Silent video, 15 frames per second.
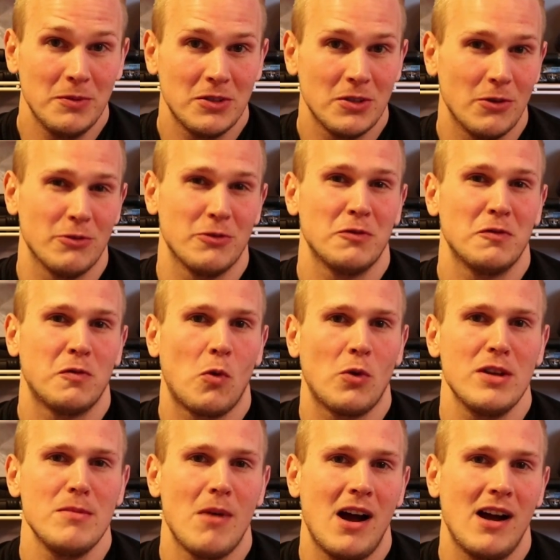so there's
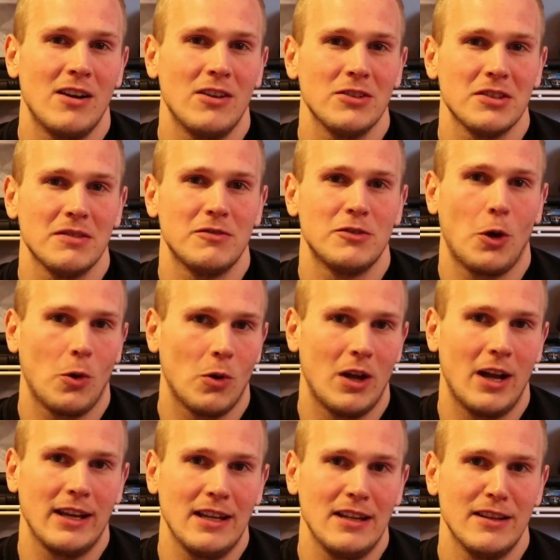40 miles of total
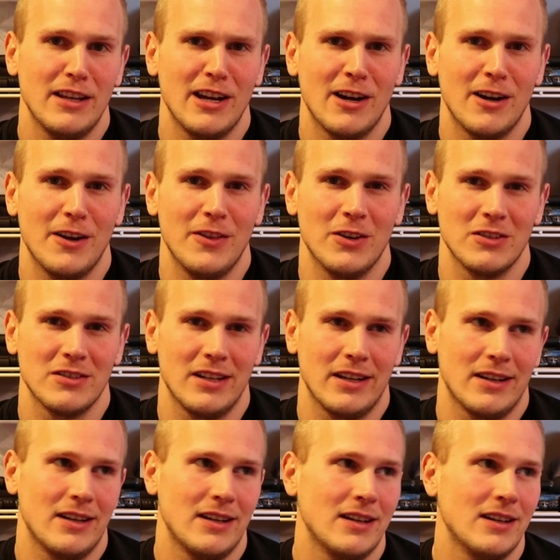hiking there, and there's like
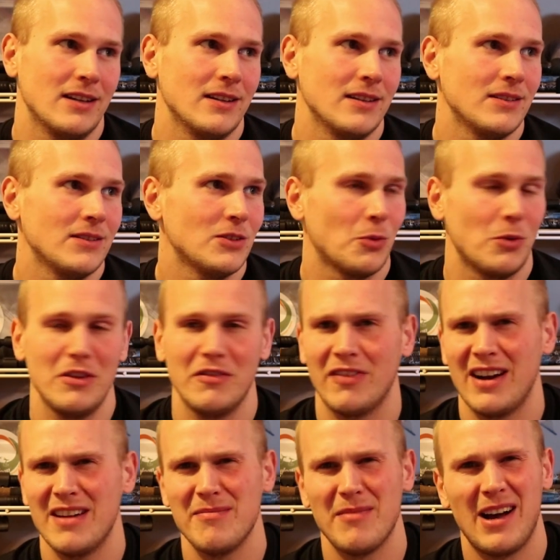a
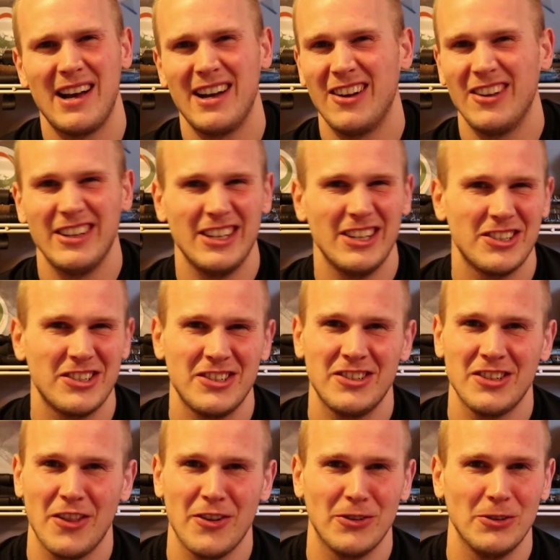25-mile-ish
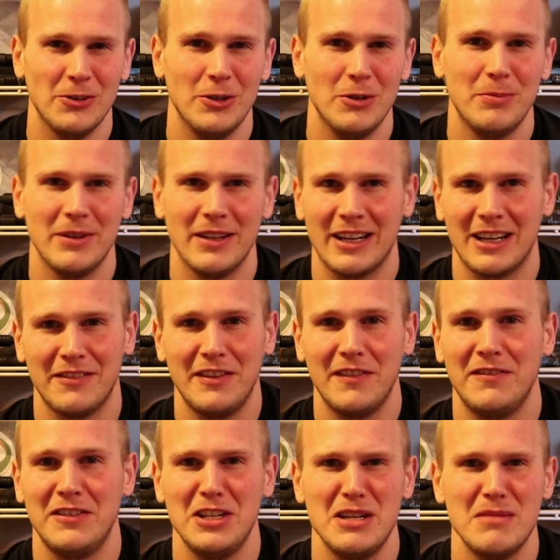southern loop and like a
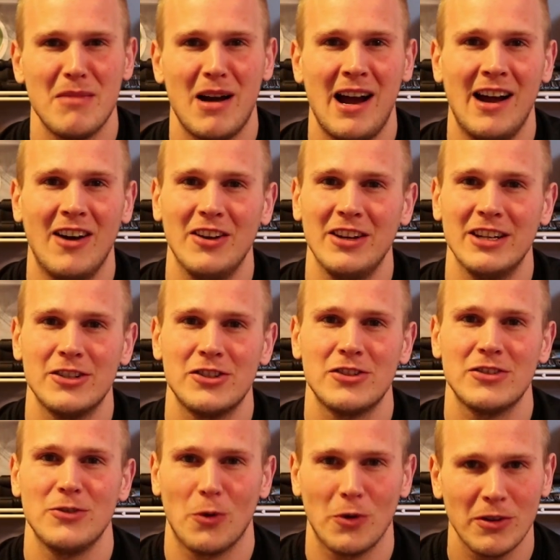
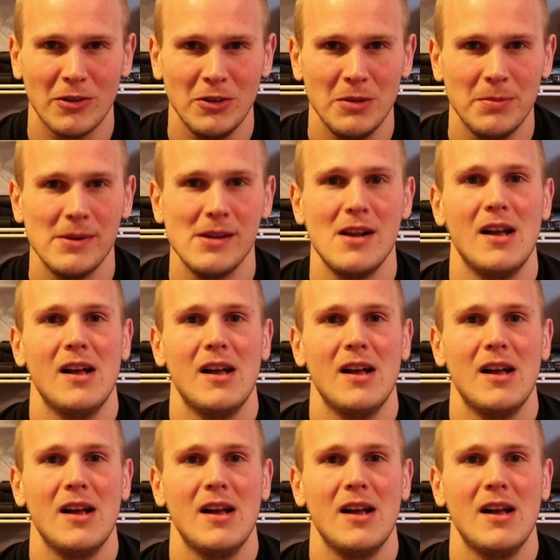15-mile-ish north loop.